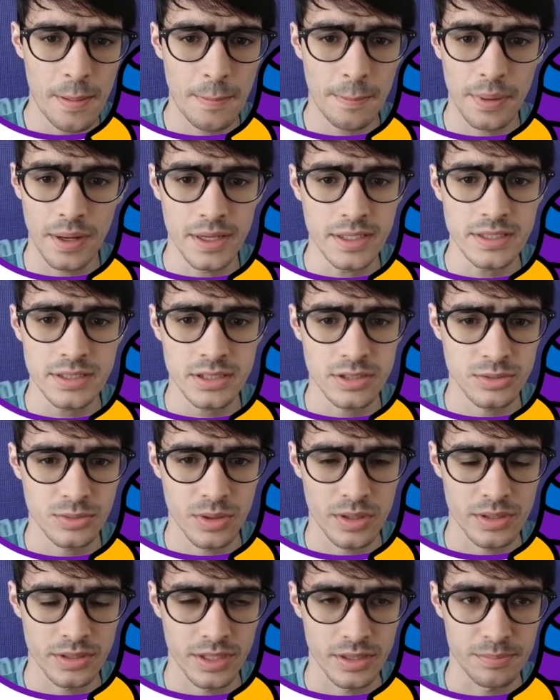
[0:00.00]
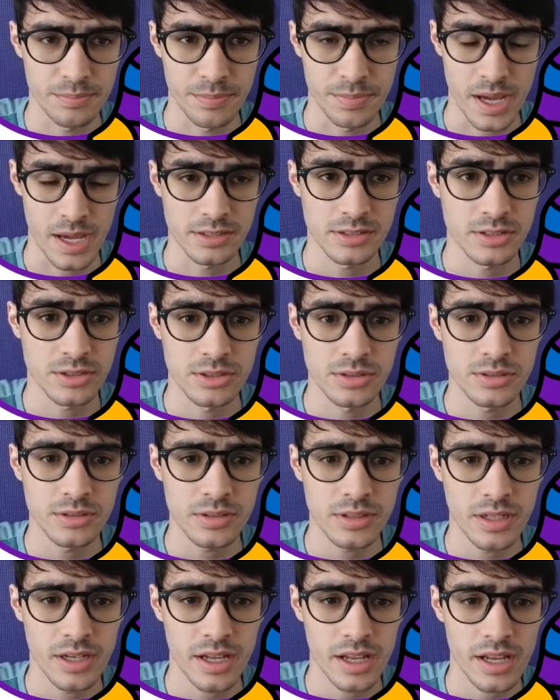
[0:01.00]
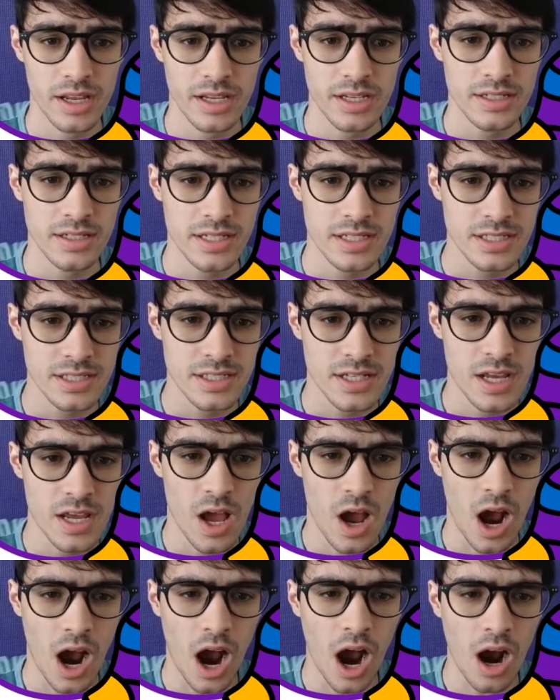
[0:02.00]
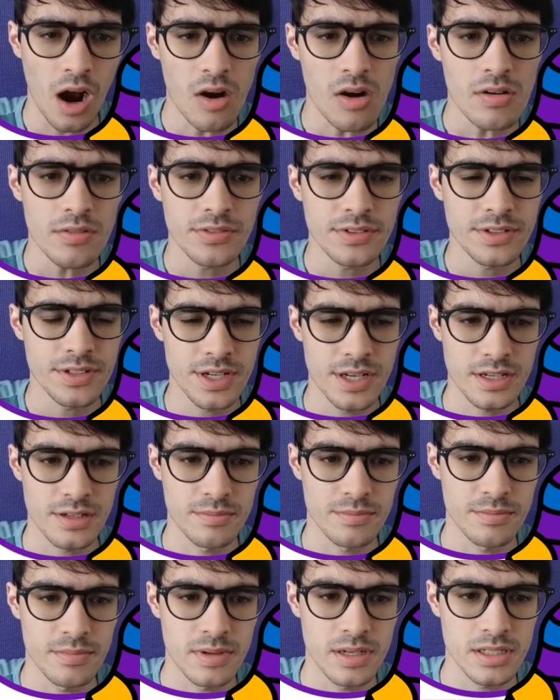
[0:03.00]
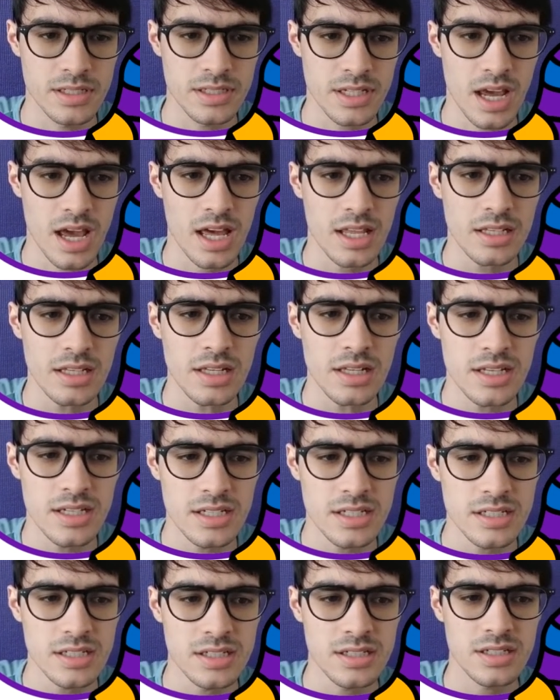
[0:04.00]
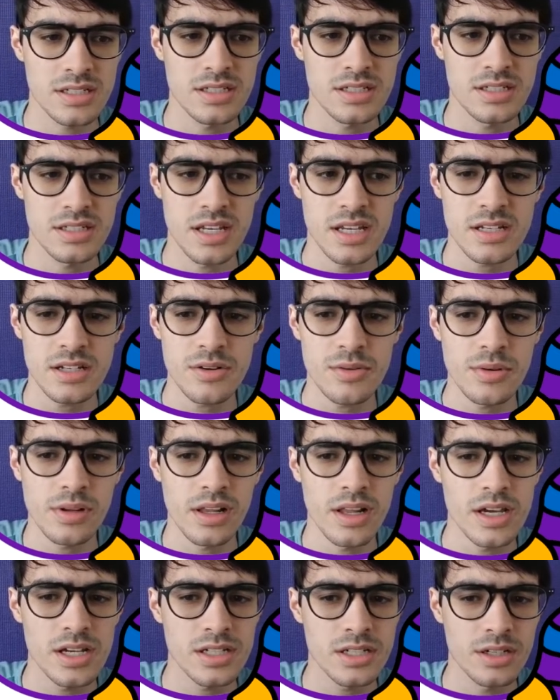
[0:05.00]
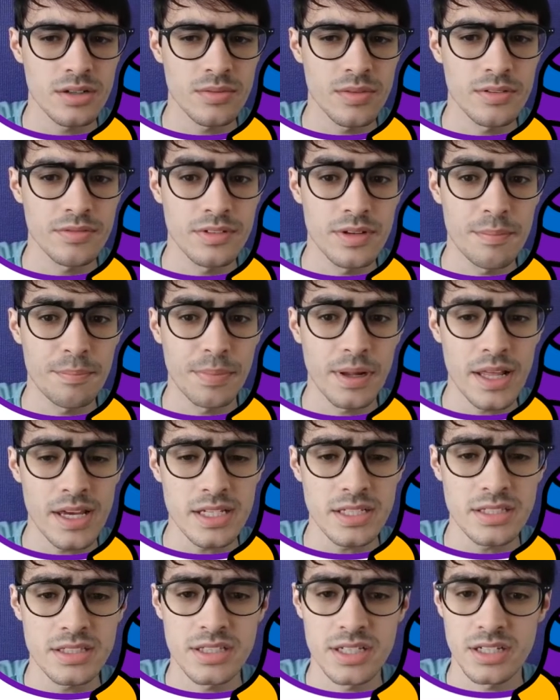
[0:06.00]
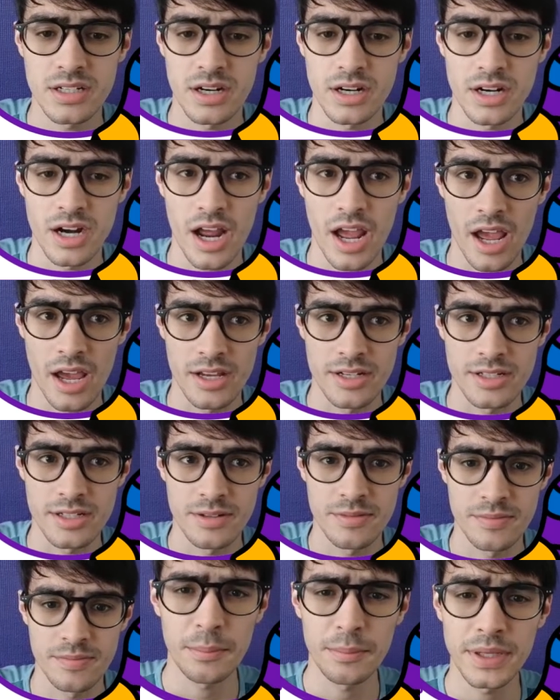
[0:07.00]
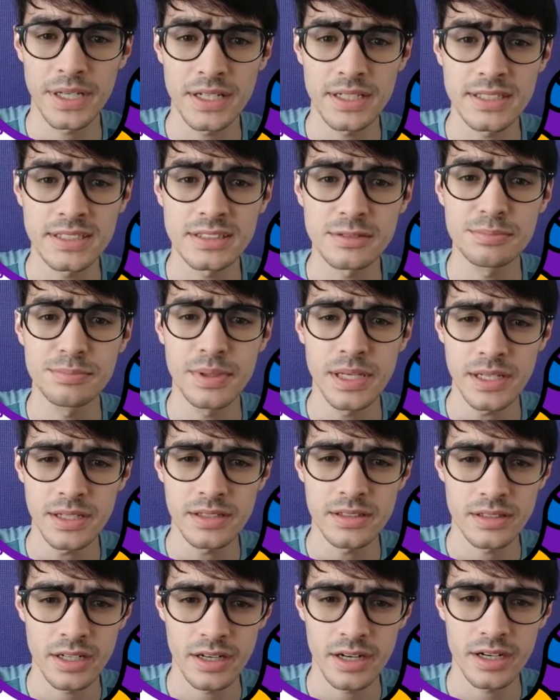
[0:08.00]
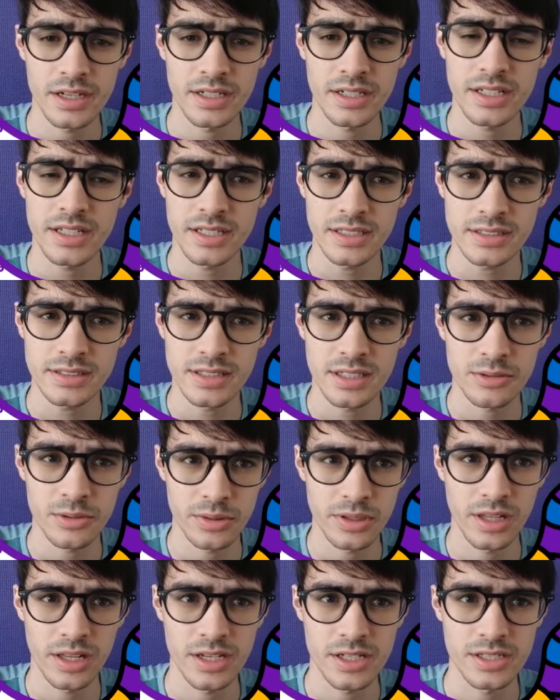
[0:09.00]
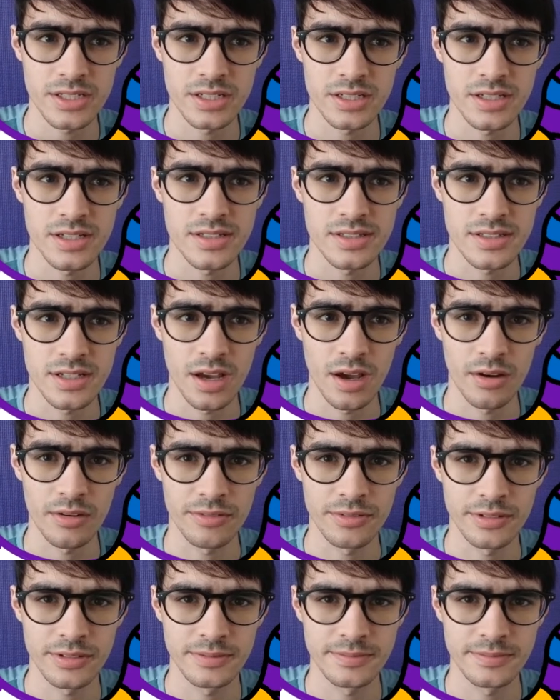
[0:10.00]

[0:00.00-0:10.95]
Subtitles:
places where they pass through, and thus all of them must at least stand in relation with the place they are at, because being there is a relation itself.